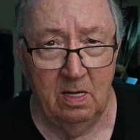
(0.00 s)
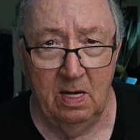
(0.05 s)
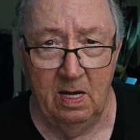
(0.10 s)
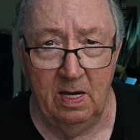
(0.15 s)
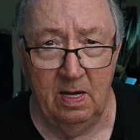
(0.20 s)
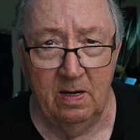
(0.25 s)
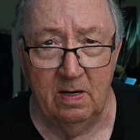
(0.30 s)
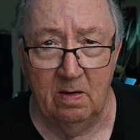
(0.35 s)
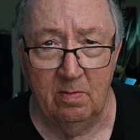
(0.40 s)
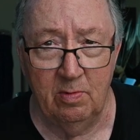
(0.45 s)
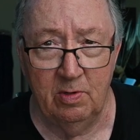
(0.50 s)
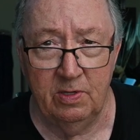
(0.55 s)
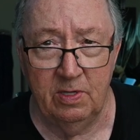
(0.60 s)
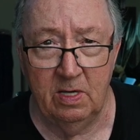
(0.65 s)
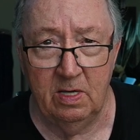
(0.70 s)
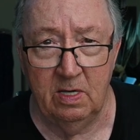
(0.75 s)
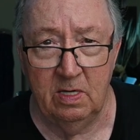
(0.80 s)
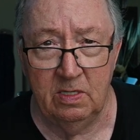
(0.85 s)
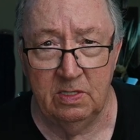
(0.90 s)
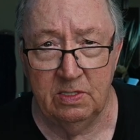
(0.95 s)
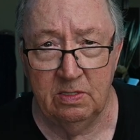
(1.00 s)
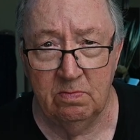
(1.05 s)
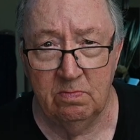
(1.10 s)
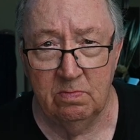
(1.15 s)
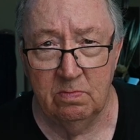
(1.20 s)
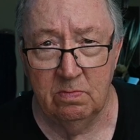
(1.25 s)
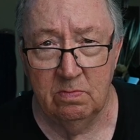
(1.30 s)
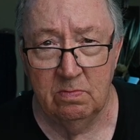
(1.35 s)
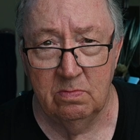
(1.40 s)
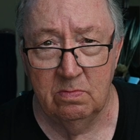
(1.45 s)
Any number of things.
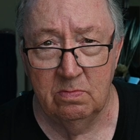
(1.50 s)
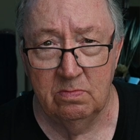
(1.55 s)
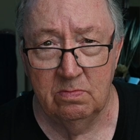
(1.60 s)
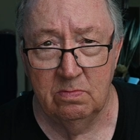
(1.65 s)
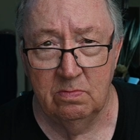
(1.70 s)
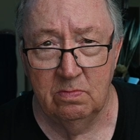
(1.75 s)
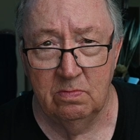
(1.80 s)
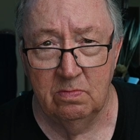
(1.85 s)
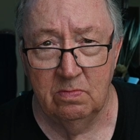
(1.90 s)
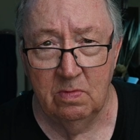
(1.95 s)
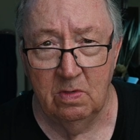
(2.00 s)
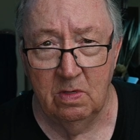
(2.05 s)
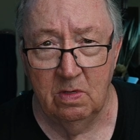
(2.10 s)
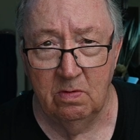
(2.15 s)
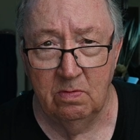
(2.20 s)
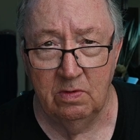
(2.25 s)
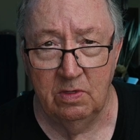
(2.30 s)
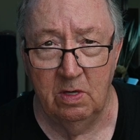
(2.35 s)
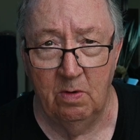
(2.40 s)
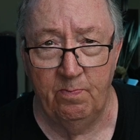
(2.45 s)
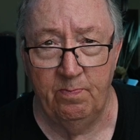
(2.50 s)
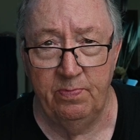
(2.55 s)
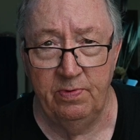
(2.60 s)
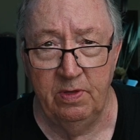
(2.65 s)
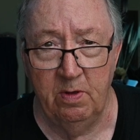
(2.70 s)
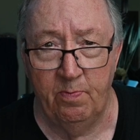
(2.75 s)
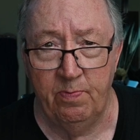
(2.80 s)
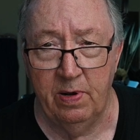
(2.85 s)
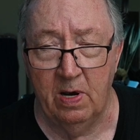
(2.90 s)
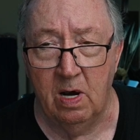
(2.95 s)
The,
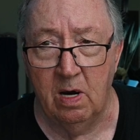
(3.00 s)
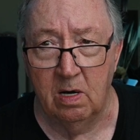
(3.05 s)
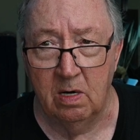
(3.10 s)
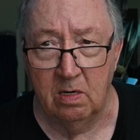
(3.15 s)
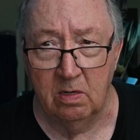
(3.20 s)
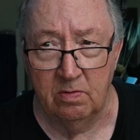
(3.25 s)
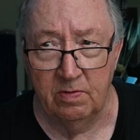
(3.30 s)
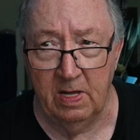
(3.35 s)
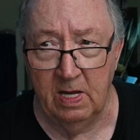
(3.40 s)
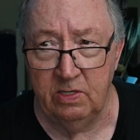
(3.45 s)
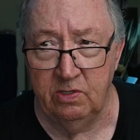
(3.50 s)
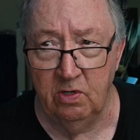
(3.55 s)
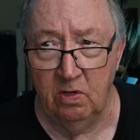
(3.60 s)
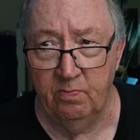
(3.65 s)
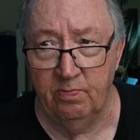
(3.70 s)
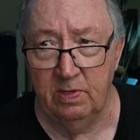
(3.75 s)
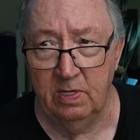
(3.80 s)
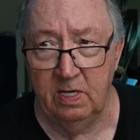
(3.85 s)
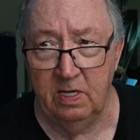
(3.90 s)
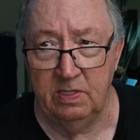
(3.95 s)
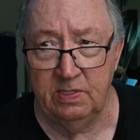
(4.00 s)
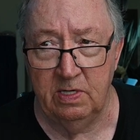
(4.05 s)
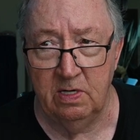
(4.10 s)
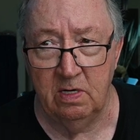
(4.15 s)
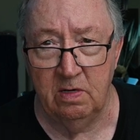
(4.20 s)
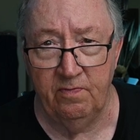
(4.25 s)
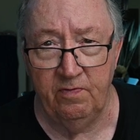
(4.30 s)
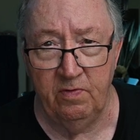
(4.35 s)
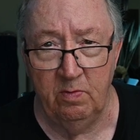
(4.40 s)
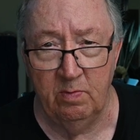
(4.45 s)
the peril that took place
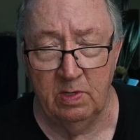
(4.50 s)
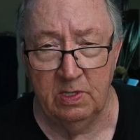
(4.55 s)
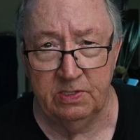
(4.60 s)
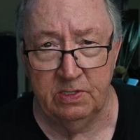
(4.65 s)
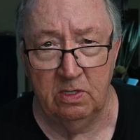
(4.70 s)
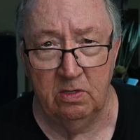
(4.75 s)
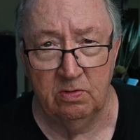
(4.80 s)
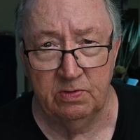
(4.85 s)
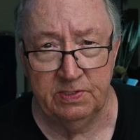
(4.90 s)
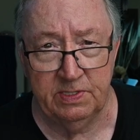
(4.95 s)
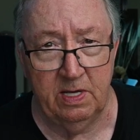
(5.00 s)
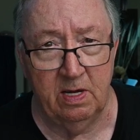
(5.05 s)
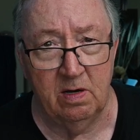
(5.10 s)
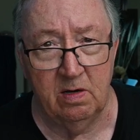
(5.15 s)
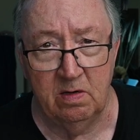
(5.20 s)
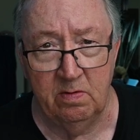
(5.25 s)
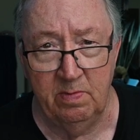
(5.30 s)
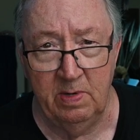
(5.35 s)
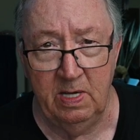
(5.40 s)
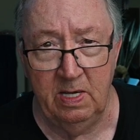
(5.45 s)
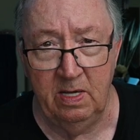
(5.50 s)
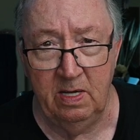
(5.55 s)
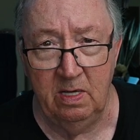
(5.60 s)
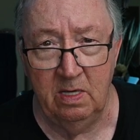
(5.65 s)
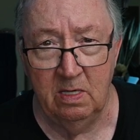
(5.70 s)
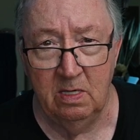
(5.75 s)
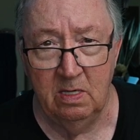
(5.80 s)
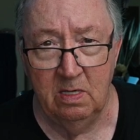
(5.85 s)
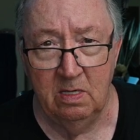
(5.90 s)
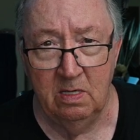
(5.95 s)
here a few months ago scared me
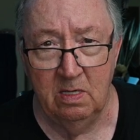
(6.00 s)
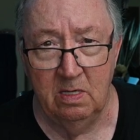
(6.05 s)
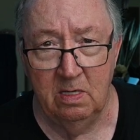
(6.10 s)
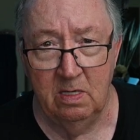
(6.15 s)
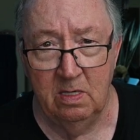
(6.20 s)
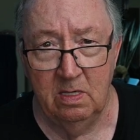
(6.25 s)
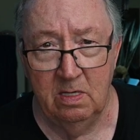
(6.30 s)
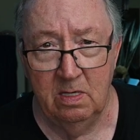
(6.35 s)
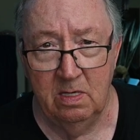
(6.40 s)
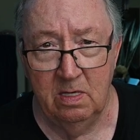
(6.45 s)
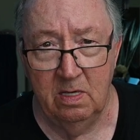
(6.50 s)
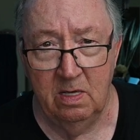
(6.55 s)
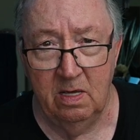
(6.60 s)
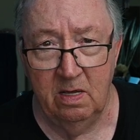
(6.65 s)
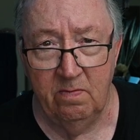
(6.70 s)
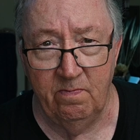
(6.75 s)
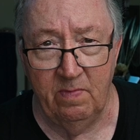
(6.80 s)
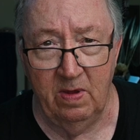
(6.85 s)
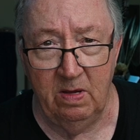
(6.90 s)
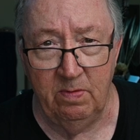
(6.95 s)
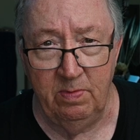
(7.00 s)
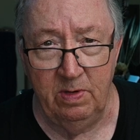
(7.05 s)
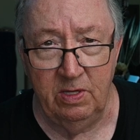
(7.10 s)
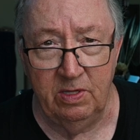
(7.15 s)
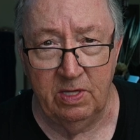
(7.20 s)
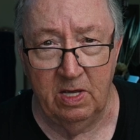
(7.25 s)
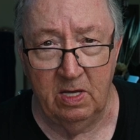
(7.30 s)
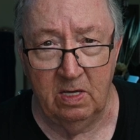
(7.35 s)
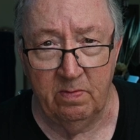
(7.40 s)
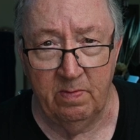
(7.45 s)
it made me
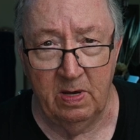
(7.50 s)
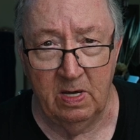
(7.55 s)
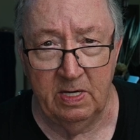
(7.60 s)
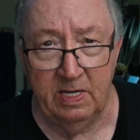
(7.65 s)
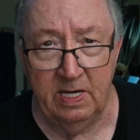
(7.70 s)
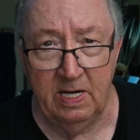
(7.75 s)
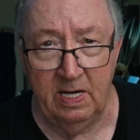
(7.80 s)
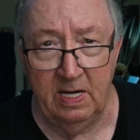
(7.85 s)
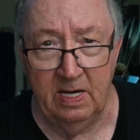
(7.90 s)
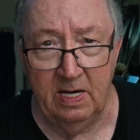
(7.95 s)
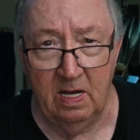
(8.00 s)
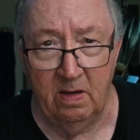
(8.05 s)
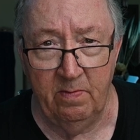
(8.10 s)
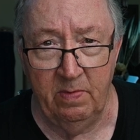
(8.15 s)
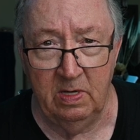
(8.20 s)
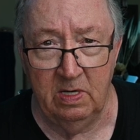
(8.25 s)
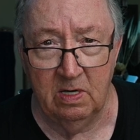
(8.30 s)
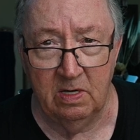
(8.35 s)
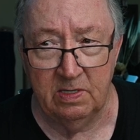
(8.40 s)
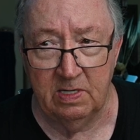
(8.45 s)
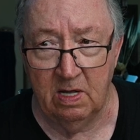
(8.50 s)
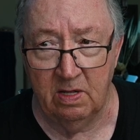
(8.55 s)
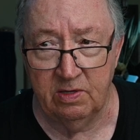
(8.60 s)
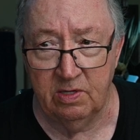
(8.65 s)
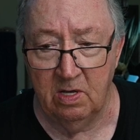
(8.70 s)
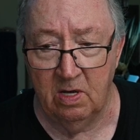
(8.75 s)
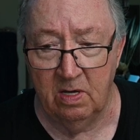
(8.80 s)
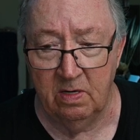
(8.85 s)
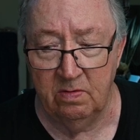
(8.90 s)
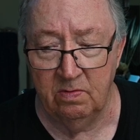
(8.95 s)
think about getting up because I
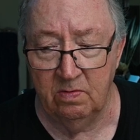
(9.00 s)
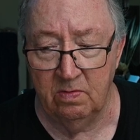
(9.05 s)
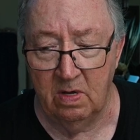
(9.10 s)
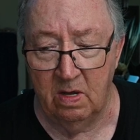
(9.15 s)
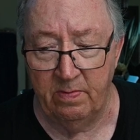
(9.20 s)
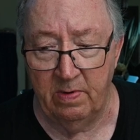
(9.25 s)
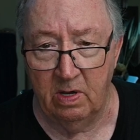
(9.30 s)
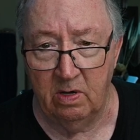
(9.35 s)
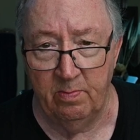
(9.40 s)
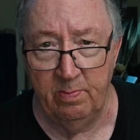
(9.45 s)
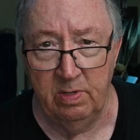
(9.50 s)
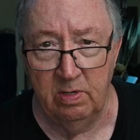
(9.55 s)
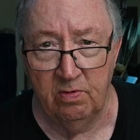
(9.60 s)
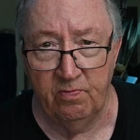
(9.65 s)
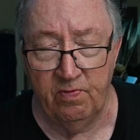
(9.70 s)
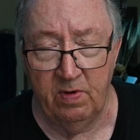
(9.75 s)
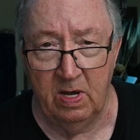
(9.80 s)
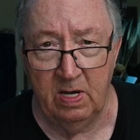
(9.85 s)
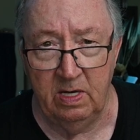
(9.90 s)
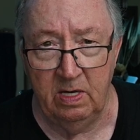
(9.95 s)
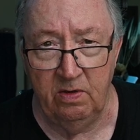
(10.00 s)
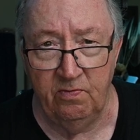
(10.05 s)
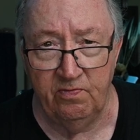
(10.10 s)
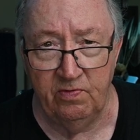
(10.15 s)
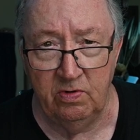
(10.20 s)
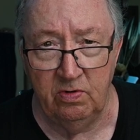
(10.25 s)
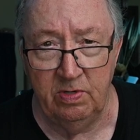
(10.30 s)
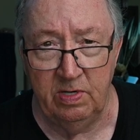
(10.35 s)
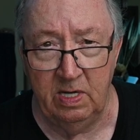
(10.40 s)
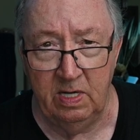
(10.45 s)
thought I'm not going to be able to find any
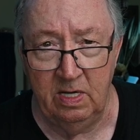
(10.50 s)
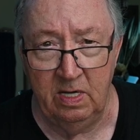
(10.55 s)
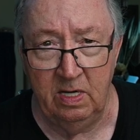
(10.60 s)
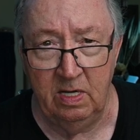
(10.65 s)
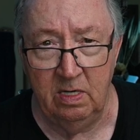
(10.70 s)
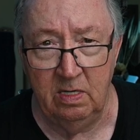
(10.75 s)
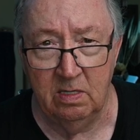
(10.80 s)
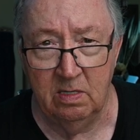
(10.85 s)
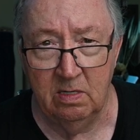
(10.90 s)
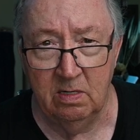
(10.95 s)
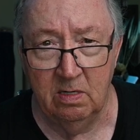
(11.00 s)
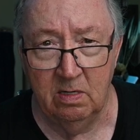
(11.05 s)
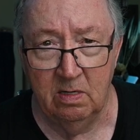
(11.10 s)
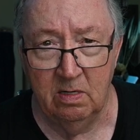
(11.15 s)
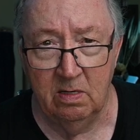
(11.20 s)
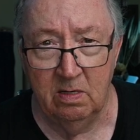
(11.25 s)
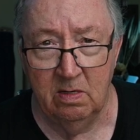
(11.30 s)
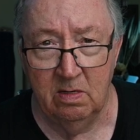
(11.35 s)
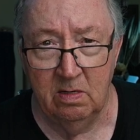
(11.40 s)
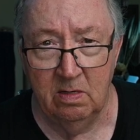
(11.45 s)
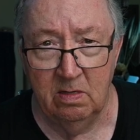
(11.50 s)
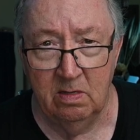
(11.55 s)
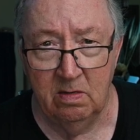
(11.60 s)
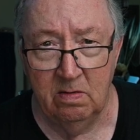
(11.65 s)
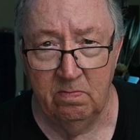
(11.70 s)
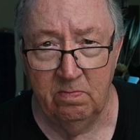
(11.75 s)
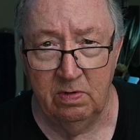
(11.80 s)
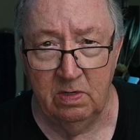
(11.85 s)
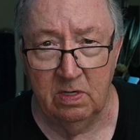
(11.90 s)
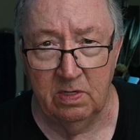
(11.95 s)
food to eat
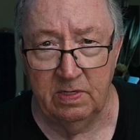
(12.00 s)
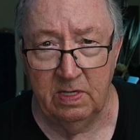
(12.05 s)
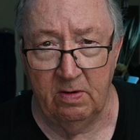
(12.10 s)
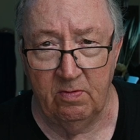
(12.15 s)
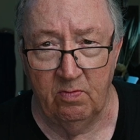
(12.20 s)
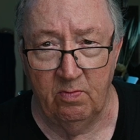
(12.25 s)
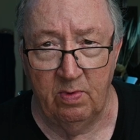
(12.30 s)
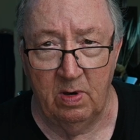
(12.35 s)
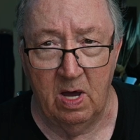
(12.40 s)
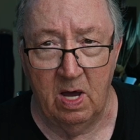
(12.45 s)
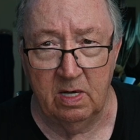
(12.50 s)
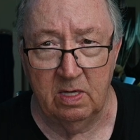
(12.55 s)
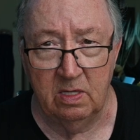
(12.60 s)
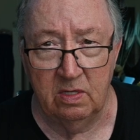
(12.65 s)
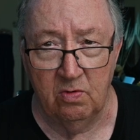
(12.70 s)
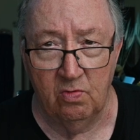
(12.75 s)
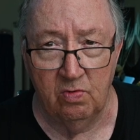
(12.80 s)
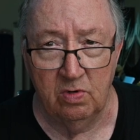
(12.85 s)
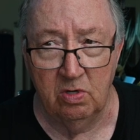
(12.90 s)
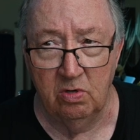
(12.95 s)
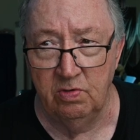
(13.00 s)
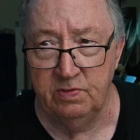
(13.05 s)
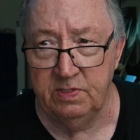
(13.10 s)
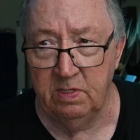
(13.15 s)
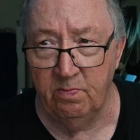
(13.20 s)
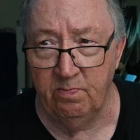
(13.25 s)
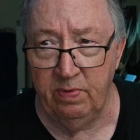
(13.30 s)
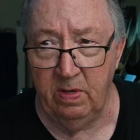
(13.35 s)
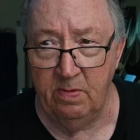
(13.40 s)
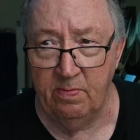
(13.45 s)
because they were blocking the
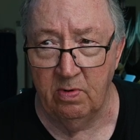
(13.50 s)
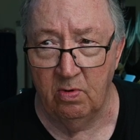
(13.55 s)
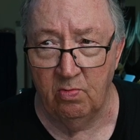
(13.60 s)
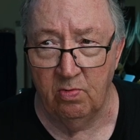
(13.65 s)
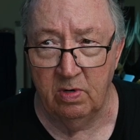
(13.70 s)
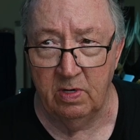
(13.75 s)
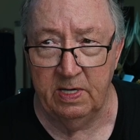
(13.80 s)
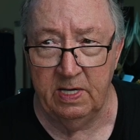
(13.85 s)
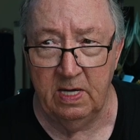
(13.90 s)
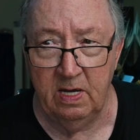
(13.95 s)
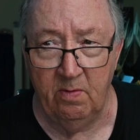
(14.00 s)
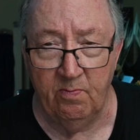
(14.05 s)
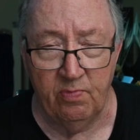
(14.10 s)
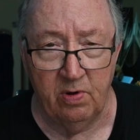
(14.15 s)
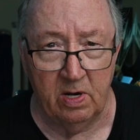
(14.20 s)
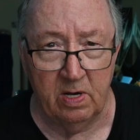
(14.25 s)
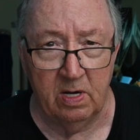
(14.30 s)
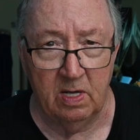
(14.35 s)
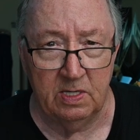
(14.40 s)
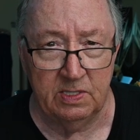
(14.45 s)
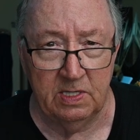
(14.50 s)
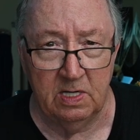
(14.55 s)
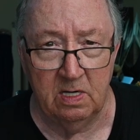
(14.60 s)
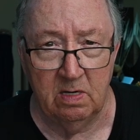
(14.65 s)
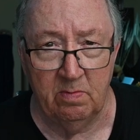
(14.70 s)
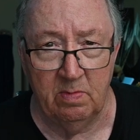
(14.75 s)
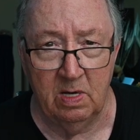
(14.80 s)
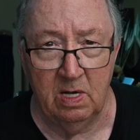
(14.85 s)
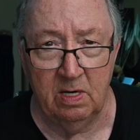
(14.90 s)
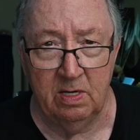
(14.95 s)
roads and people weren't getting products
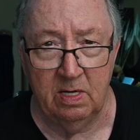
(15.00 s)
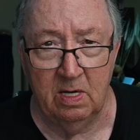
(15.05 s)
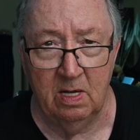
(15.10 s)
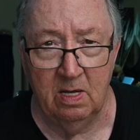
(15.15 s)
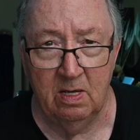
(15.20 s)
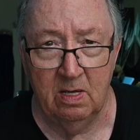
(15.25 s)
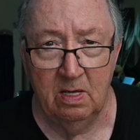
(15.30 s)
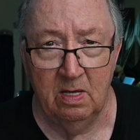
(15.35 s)
into Manta.